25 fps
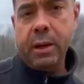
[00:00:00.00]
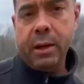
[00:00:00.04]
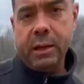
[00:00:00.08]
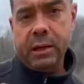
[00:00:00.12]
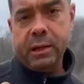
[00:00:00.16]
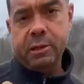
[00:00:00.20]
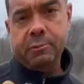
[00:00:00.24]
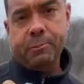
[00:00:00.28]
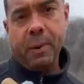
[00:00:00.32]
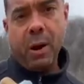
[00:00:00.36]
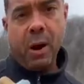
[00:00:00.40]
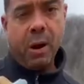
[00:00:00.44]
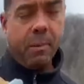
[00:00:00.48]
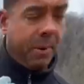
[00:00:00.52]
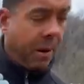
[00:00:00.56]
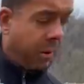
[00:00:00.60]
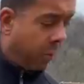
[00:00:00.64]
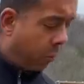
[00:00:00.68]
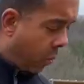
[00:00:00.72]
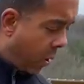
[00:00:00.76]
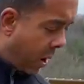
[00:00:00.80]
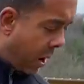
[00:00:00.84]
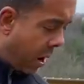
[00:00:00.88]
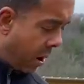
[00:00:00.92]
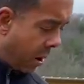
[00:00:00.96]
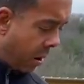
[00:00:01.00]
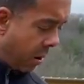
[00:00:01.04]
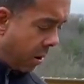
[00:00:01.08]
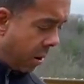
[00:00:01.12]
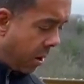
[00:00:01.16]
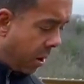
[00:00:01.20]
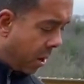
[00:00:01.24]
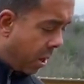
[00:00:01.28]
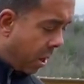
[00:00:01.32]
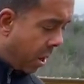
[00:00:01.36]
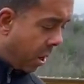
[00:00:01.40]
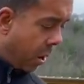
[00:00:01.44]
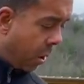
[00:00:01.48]
an experiment where
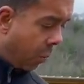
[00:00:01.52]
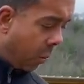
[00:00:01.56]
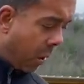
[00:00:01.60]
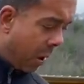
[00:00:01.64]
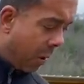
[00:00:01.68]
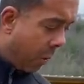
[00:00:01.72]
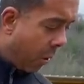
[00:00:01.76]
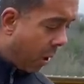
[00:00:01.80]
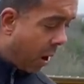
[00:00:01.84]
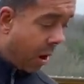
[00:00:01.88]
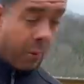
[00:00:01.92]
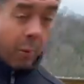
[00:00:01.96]
we were,